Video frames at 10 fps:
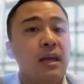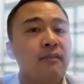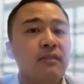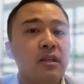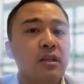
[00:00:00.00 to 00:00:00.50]

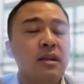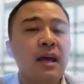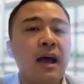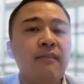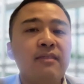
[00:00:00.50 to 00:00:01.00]
If they
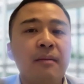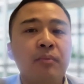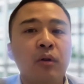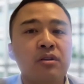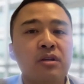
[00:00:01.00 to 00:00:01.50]
didn't have
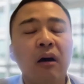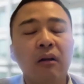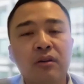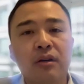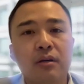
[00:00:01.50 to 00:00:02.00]
that bullish
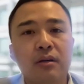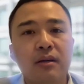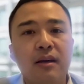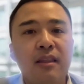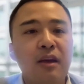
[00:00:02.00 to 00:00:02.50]
outlook,
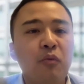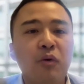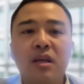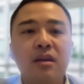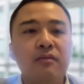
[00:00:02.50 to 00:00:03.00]
they
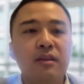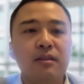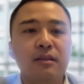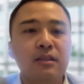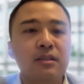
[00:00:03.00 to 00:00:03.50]
wouldn't
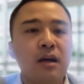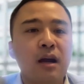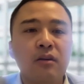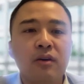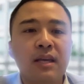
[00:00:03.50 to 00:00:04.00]
even
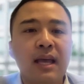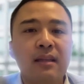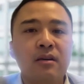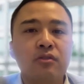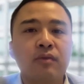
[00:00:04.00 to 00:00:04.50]
start looking
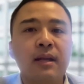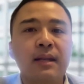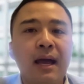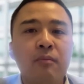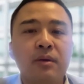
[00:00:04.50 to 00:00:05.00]
at deals
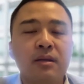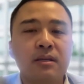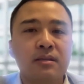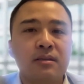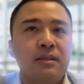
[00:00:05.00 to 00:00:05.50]
right now
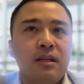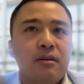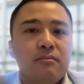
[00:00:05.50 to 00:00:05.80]
because,